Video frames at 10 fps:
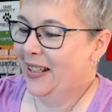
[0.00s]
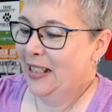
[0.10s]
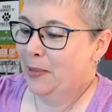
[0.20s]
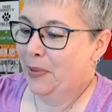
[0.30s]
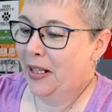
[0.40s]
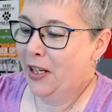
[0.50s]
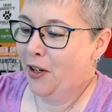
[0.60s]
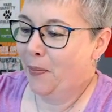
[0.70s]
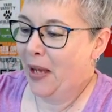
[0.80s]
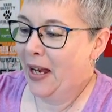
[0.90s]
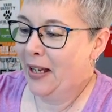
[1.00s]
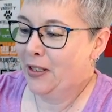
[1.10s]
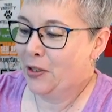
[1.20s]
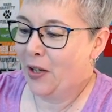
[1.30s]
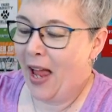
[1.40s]
Splitting your
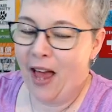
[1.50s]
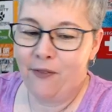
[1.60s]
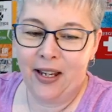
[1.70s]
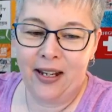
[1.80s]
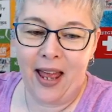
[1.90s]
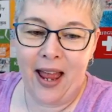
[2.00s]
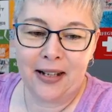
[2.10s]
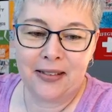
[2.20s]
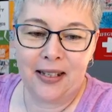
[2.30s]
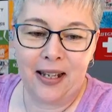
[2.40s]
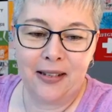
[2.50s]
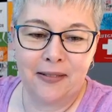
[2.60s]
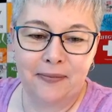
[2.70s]
pants or having an accident?